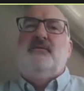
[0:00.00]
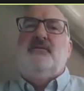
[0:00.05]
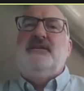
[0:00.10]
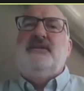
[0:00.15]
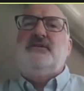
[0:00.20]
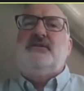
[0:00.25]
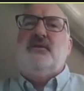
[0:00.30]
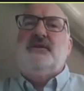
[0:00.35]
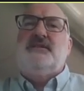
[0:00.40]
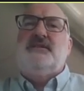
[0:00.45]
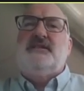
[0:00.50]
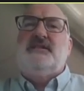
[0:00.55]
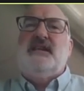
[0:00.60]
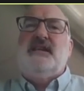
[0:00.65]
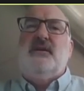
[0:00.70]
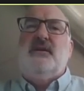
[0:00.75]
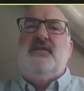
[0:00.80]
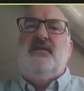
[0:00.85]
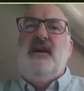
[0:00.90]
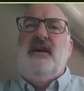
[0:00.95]
resources
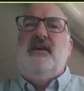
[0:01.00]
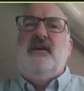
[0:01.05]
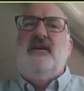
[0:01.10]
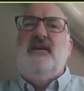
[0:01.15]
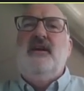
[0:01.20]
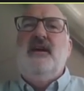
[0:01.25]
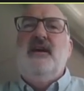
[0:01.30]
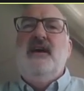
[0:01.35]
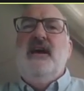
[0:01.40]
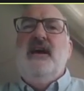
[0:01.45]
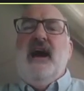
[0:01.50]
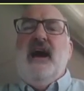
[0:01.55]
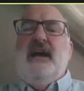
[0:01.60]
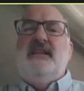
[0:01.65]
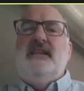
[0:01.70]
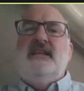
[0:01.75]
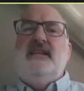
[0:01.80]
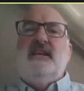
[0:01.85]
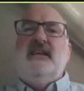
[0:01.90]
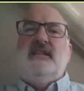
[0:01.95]
out there.
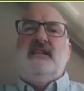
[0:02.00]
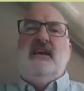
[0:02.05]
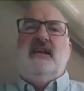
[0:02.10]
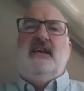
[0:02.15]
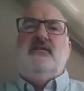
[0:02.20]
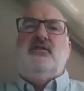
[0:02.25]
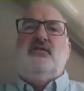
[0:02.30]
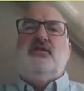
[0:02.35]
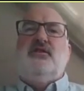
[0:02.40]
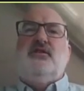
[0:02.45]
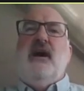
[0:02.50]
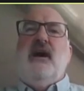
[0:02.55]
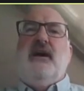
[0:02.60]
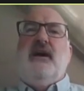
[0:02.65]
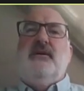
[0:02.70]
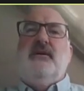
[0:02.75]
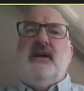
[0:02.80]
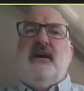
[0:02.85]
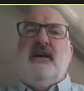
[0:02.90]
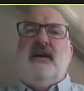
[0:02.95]
I think that
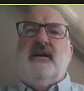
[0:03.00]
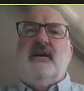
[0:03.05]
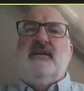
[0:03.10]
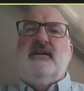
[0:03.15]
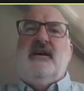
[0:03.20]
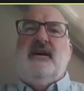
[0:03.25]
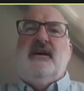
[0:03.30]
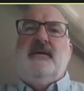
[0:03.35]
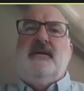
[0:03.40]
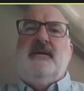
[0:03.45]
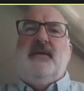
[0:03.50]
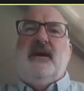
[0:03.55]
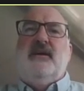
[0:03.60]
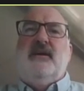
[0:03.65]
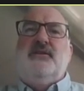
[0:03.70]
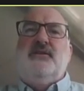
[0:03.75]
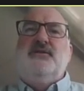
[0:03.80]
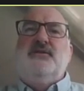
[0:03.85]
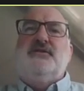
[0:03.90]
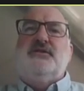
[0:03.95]
throughout
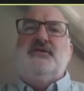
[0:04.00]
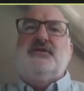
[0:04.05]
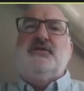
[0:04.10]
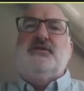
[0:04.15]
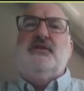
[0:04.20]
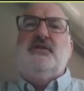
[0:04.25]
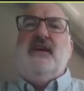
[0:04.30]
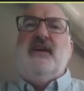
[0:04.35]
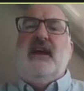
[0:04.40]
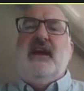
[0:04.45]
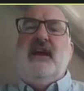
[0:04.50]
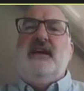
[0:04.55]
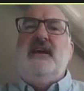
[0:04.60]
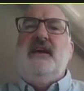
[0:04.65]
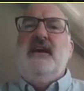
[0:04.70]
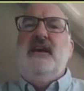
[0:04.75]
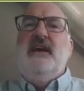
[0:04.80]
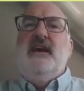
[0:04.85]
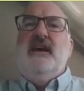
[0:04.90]
our user survey,